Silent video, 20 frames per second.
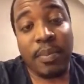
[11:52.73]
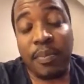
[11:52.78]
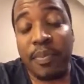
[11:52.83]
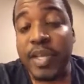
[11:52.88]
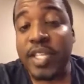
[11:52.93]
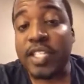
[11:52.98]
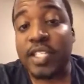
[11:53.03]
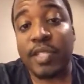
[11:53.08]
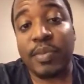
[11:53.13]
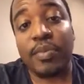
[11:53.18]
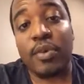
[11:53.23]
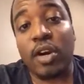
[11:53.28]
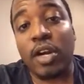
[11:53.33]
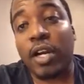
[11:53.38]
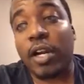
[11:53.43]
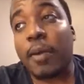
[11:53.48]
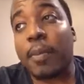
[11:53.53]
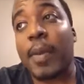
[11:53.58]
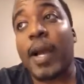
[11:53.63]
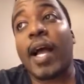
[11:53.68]
be
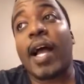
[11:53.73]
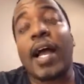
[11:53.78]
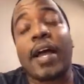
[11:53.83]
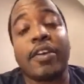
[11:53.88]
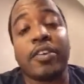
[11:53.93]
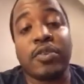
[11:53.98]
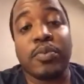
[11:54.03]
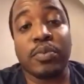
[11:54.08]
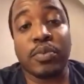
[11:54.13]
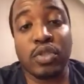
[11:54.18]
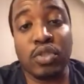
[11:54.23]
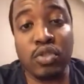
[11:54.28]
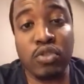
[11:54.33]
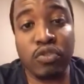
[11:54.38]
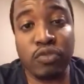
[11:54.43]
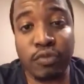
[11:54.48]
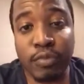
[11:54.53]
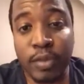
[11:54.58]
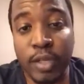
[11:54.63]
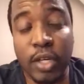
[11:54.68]
smart about how you
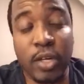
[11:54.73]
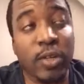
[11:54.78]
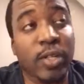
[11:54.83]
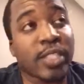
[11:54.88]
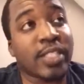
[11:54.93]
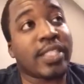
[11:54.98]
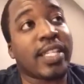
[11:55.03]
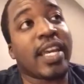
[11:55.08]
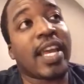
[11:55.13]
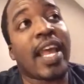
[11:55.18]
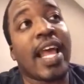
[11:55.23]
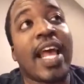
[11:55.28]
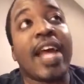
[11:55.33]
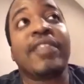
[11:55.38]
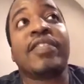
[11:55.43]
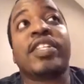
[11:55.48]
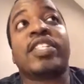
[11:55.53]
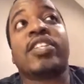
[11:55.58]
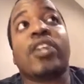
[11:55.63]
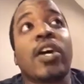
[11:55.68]
move, bro, because they
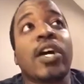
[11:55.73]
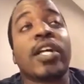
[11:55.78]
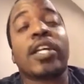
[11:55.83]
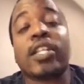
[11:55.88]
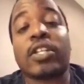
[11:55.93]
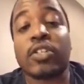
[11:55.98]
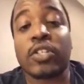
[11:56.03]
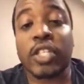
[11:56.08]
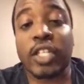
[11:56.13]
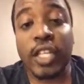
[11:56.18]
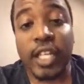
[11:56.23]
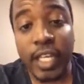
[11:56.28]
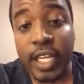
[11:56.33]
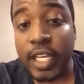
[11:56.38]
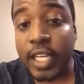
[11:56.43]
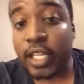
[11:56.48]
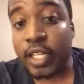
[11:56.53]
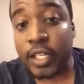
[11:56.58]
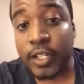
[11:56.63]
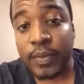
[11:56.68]
have a target on your
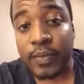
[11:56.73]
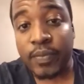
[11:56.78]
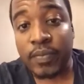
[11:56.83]
head.